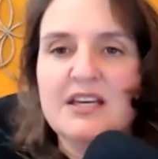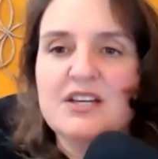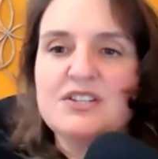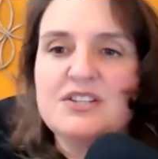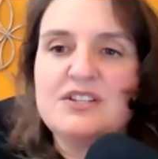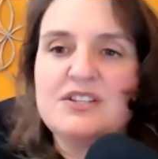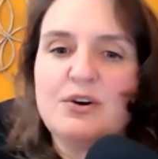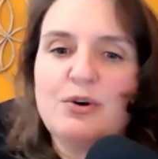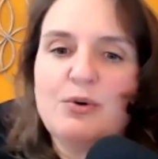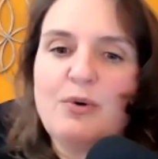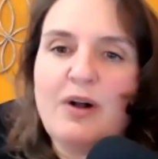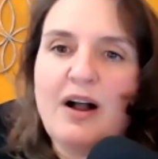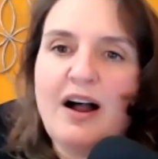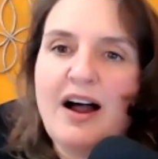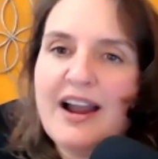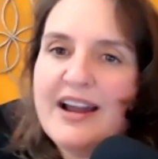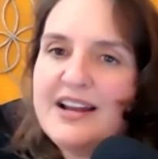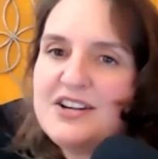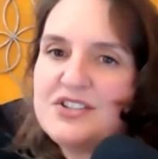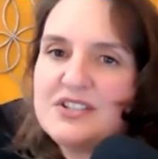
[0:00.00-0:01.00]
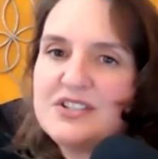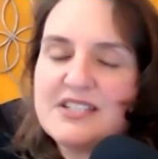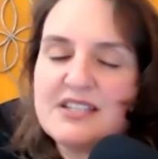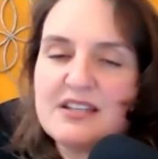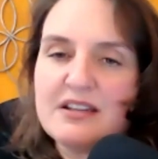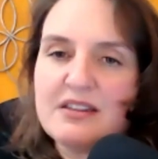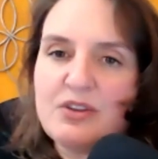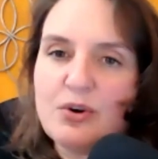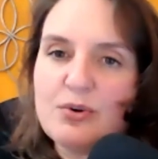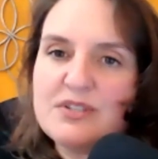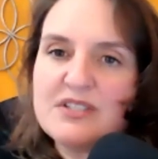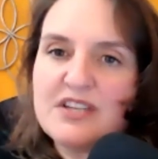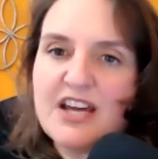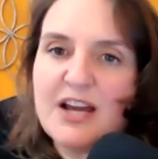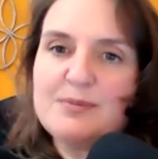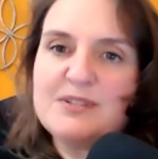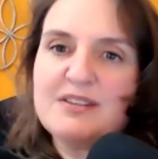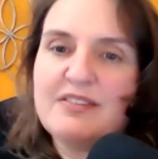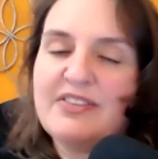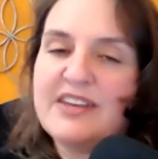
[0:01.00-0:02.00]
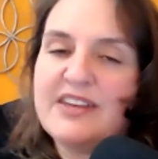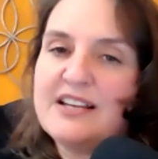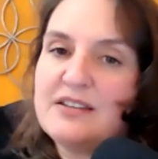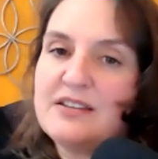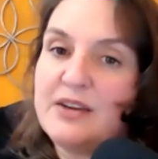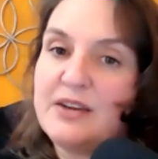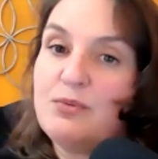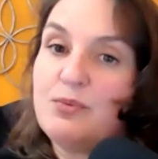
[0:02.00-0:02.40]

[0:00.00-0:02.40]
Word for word: So I just, those types of things like